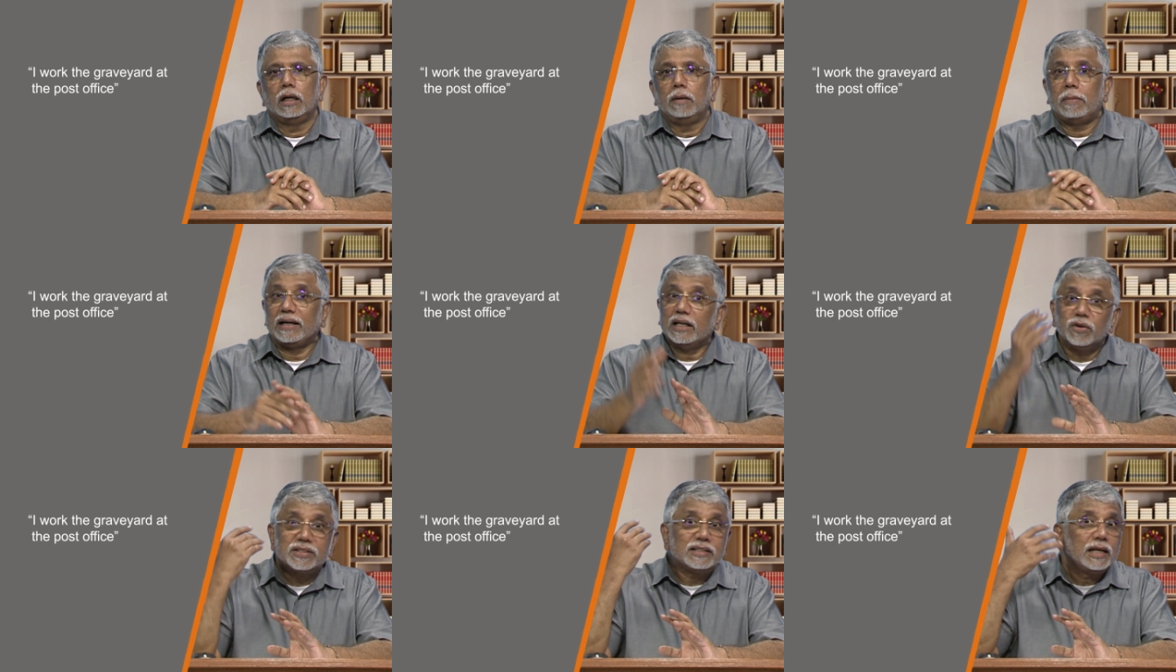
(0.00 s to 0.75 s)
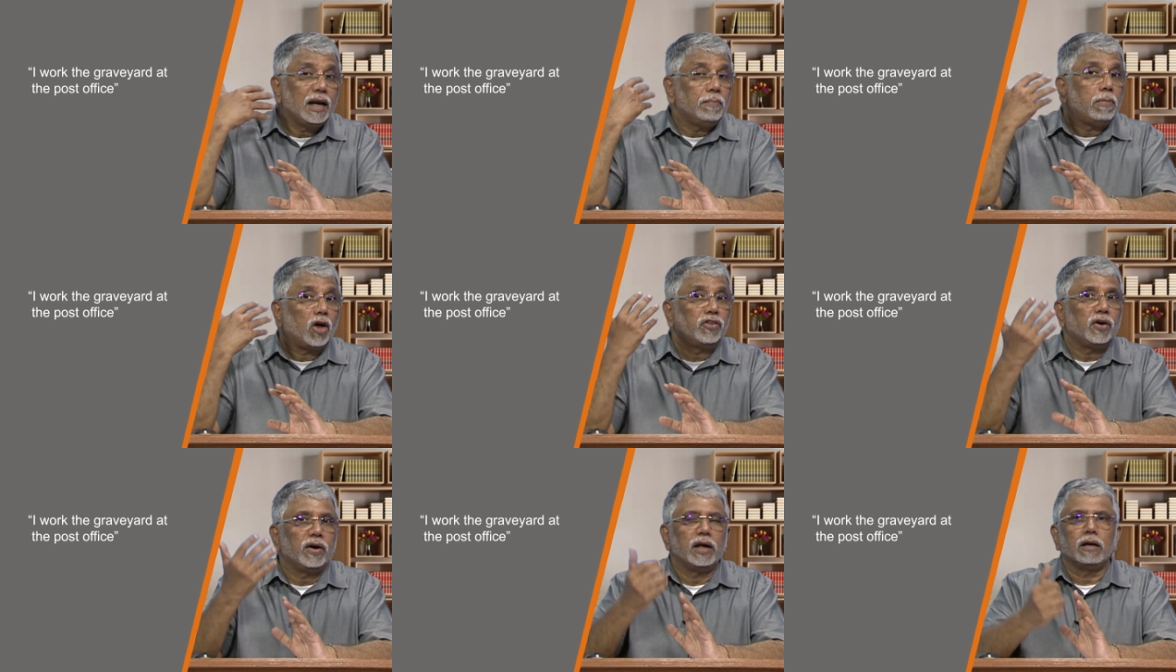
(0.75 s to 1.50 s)
But it is still
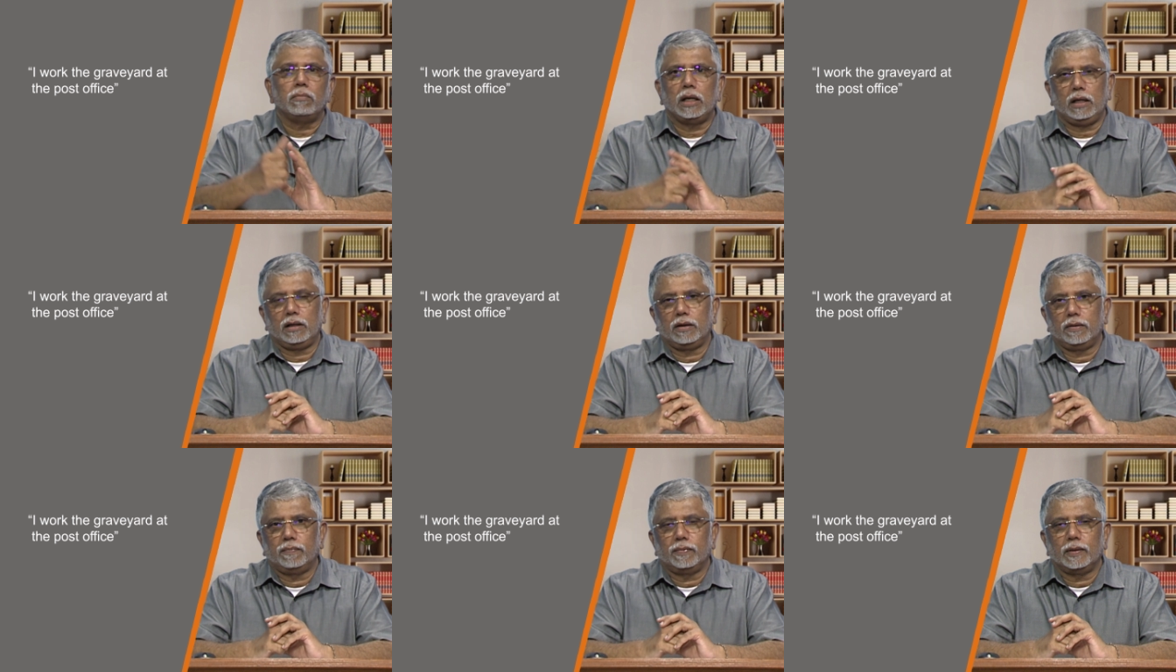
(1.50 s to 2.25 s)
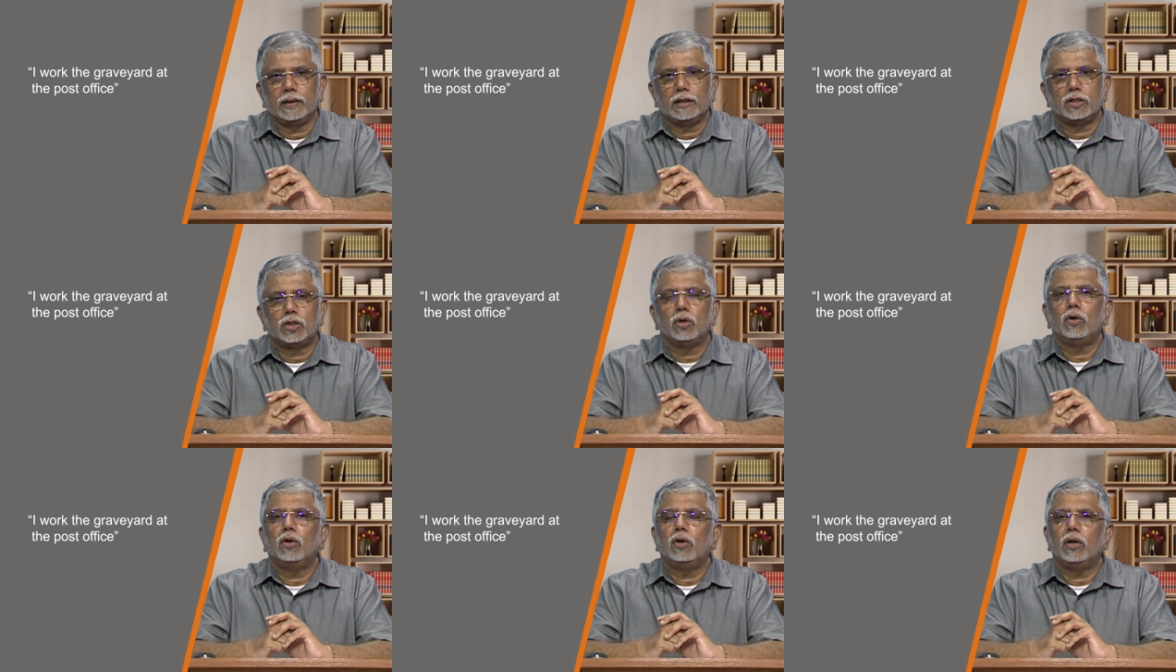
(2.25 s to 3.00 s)
bothering me.
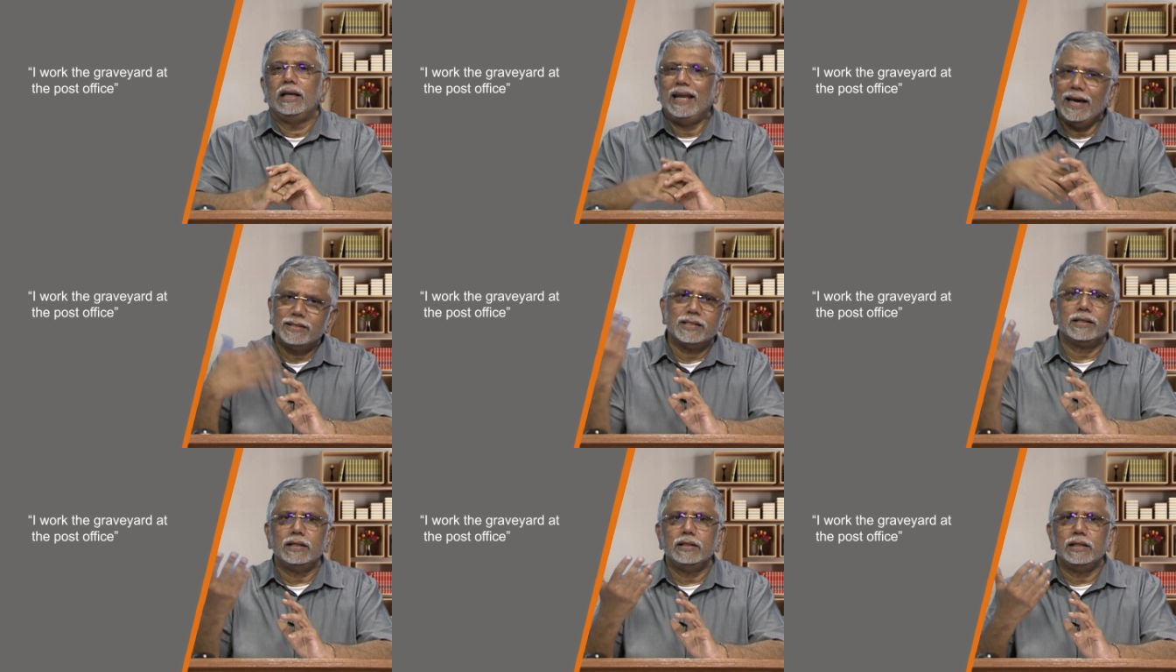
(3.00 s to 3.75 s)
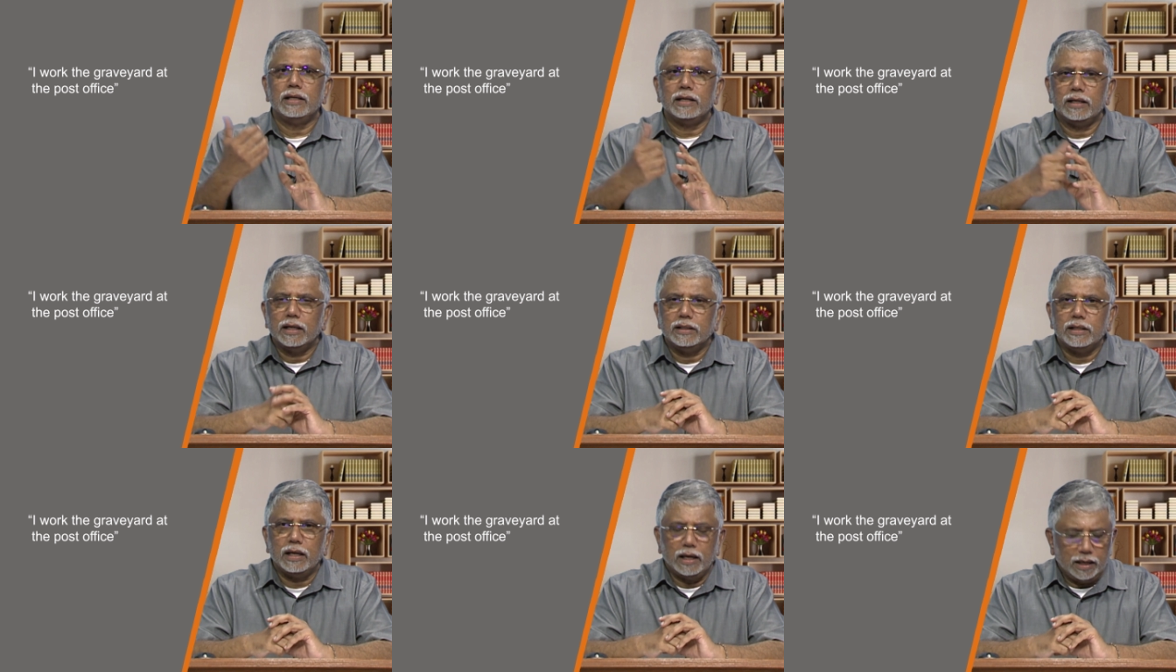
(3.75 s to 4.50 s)
So, later in the
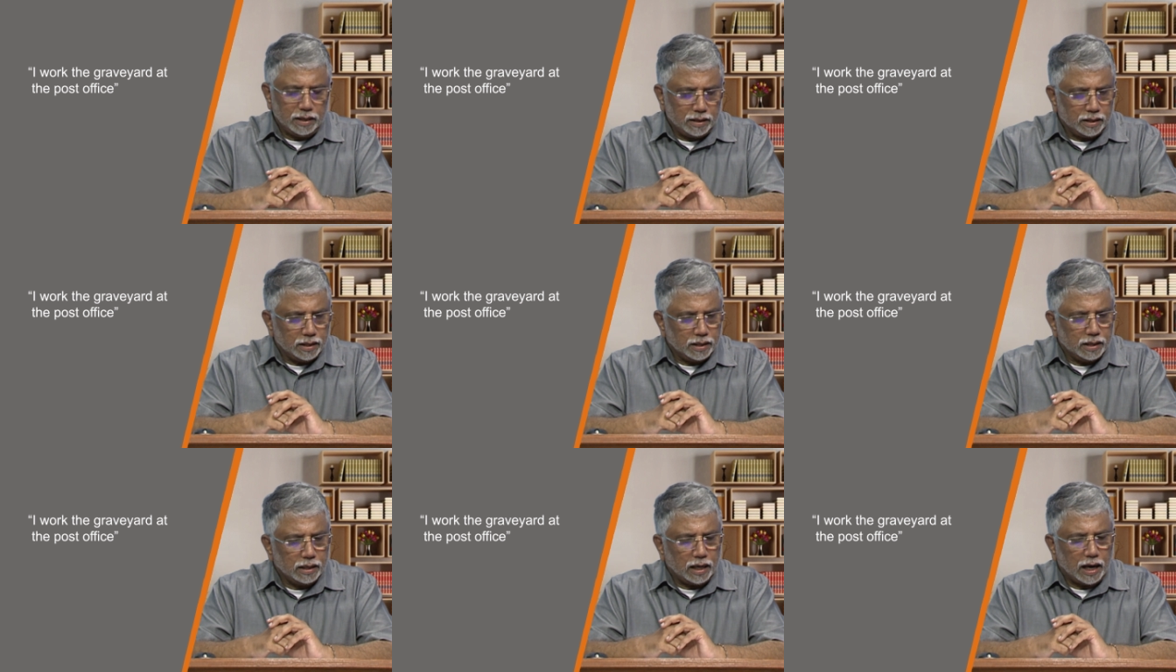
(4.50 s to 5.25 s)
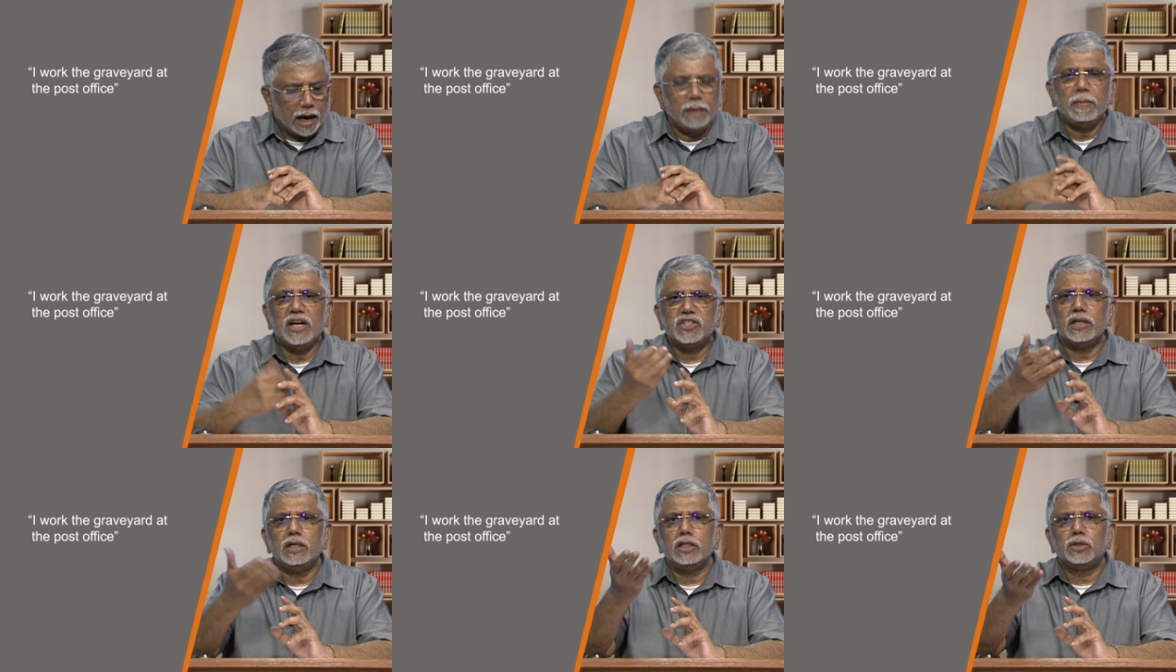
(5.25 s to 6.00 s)
day, I
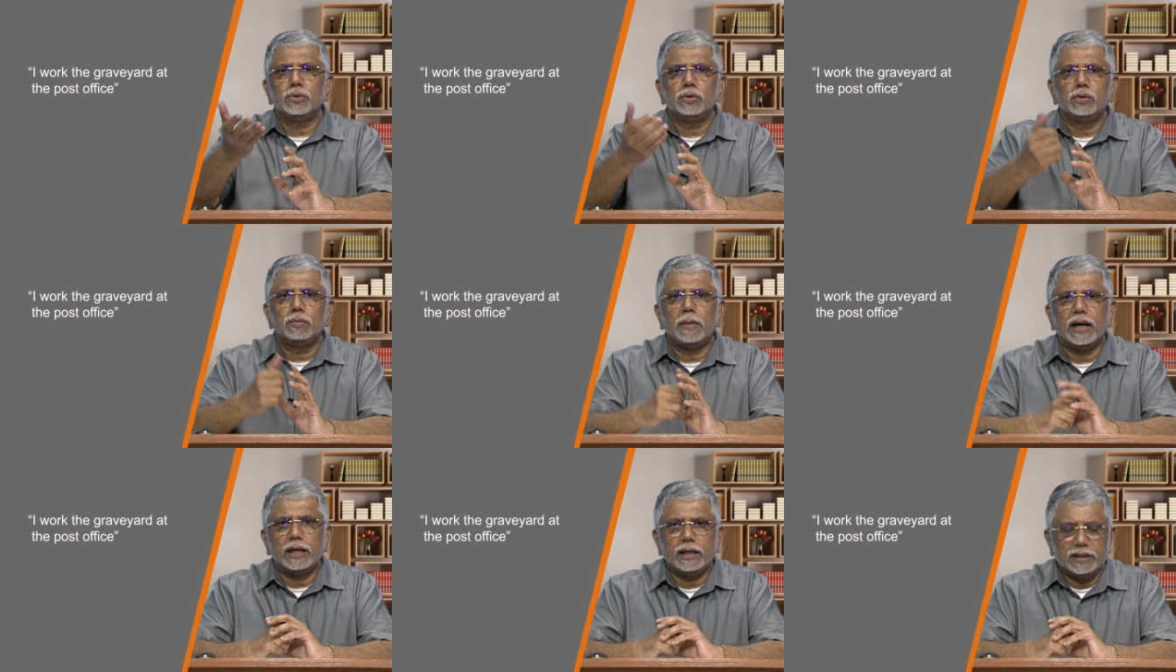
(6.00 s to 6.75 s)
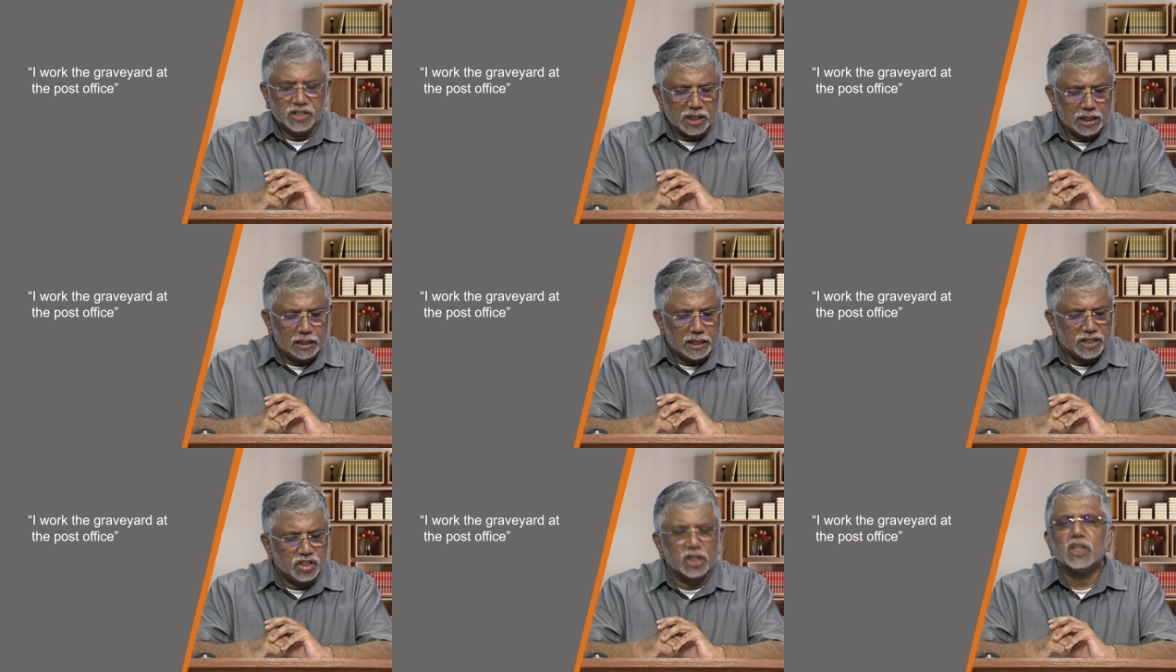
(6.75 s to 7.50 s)
mentioned it to my
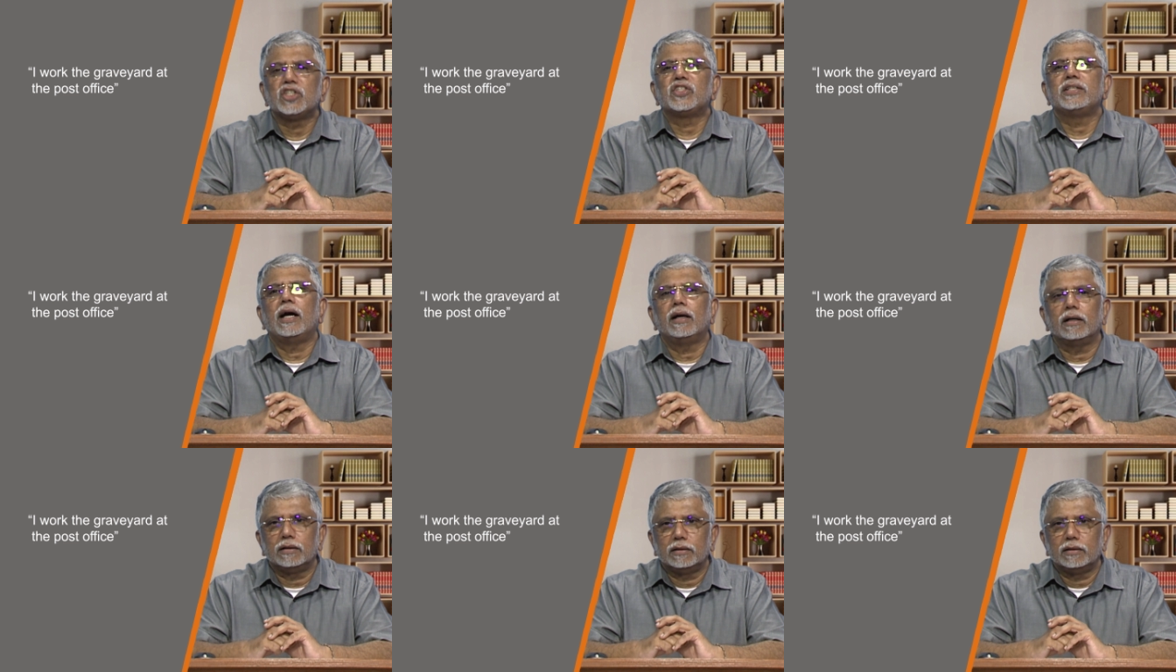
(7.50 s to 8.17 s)
teenage son